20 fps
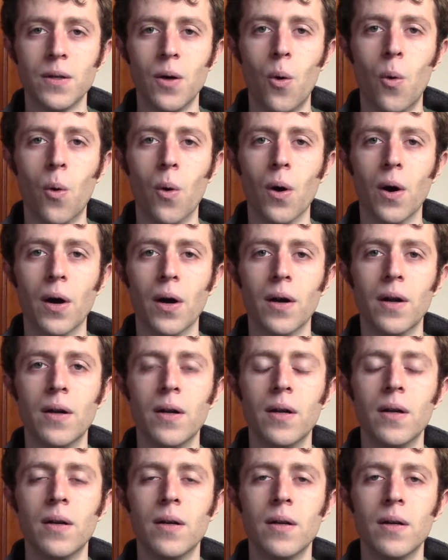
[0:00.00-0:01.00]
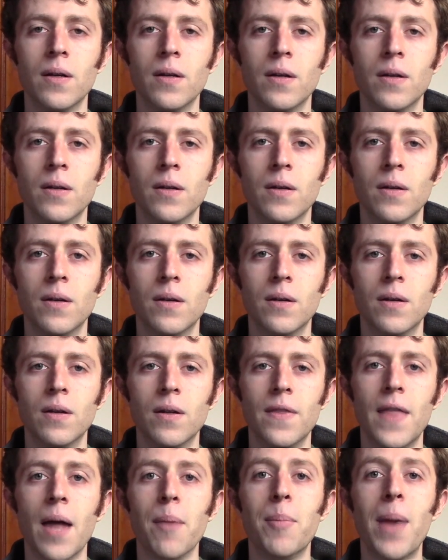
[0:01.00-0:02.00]
or
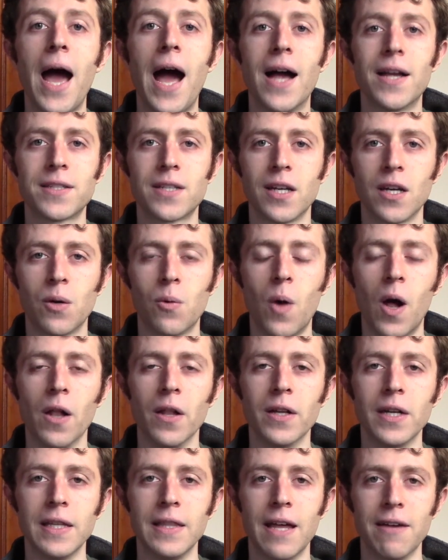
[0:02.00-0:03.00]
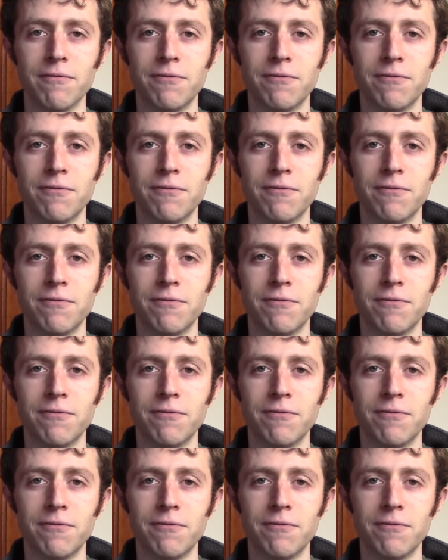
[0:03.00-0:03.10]
that passing quality, that